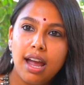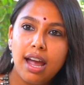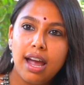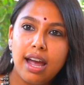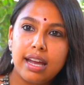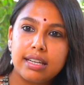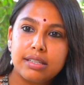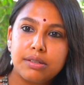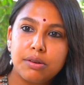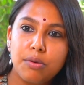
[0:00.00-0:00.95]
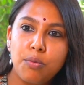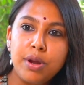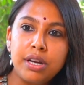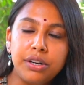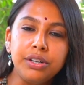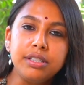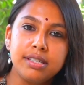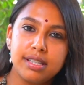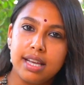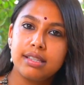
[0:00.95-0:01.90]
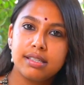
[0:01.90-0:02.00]
And we could
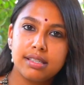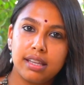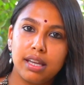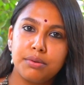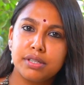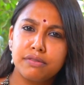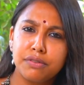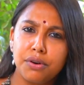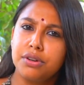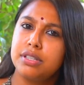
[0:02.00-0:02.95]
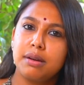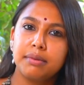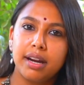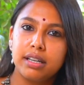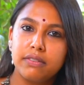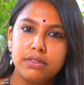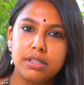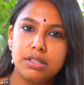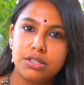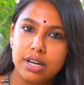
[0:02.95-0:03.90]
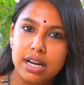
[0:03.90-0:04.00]
sense that there was, of course, some kind of
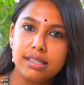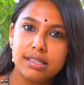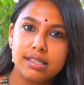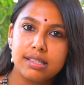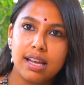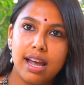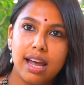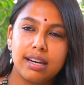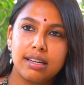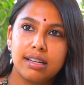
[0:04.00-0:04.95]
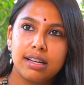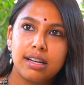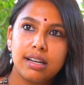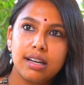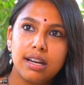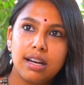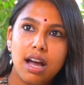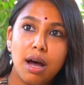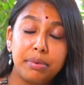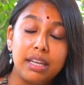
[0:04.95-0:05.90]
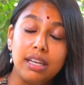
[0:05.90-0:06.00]
distress and
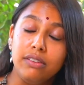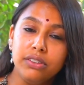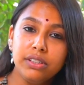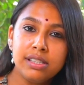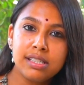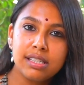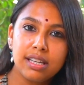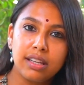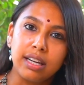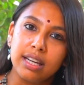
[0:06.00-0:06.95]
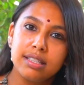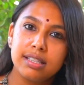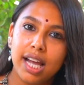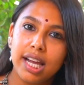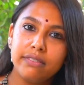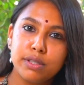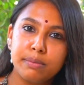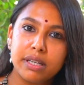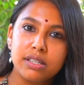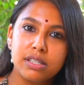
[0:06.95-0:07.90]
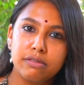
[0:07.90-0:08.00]
upheavals in the kids' lives
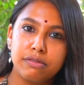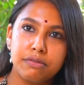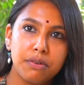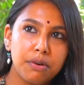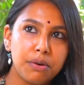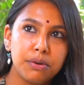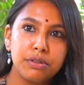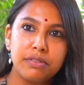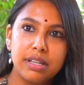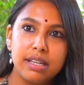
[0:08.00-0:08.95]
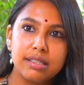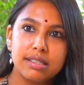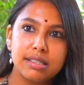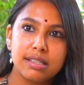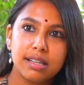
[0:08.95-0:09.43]
because of all of these